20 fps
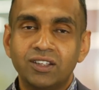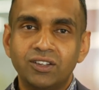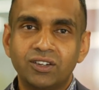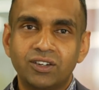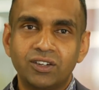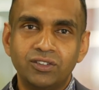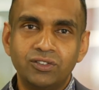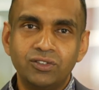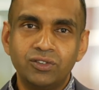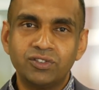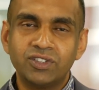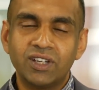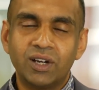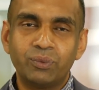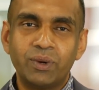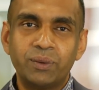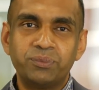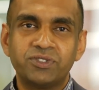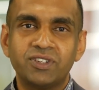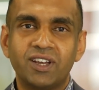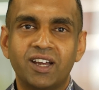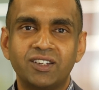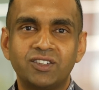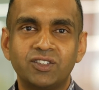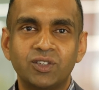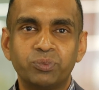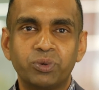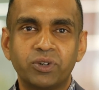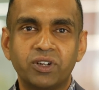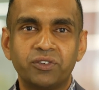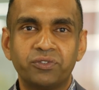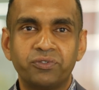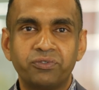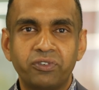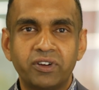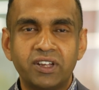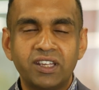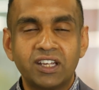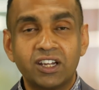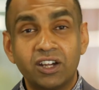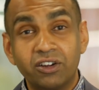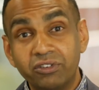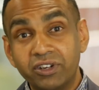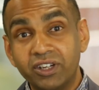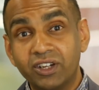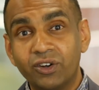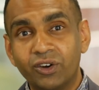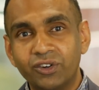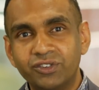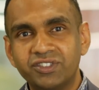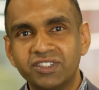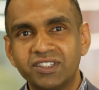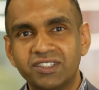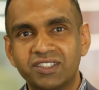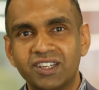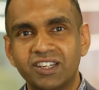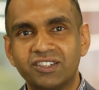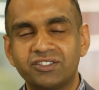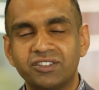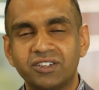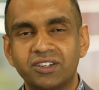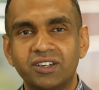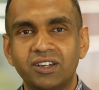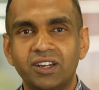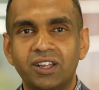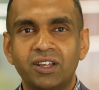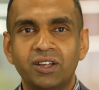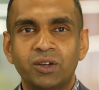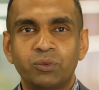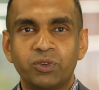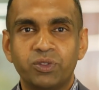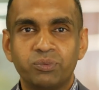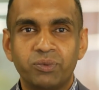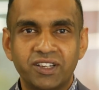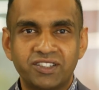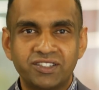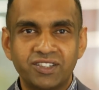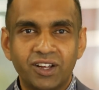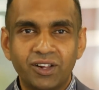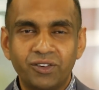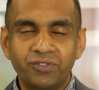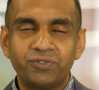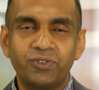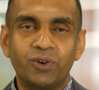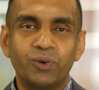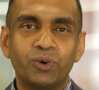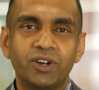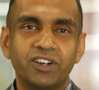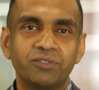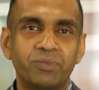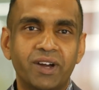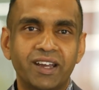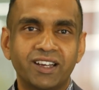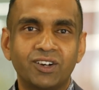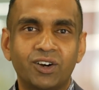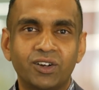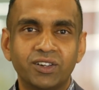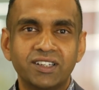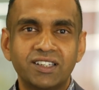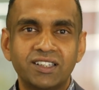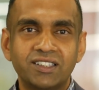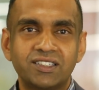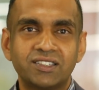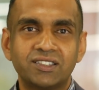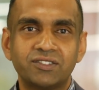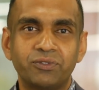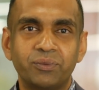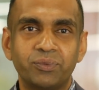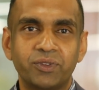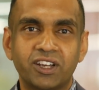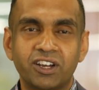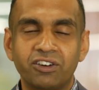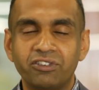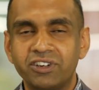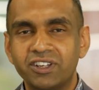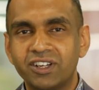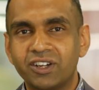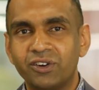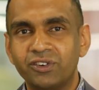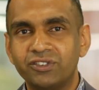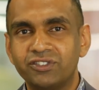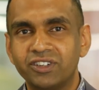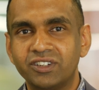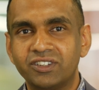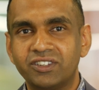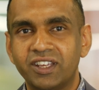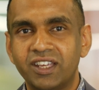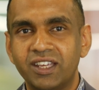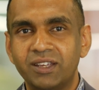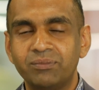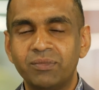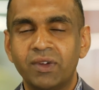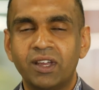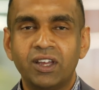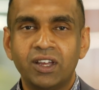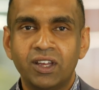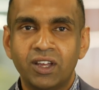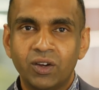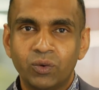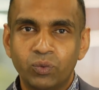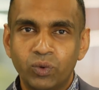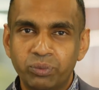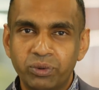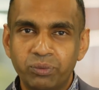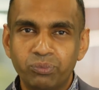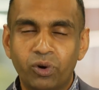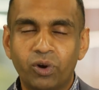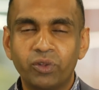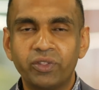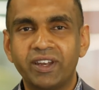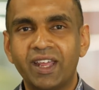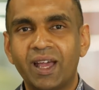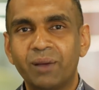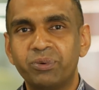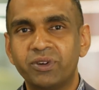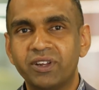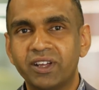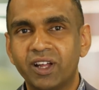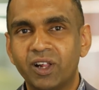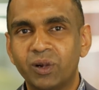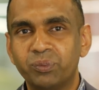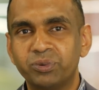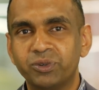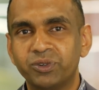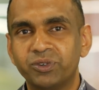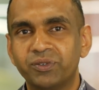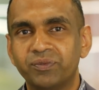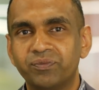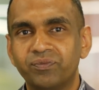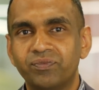You can use our website to book a free career coaching session with myself or one of my colleagues from the career coaching team. We'll be more than happy to help you.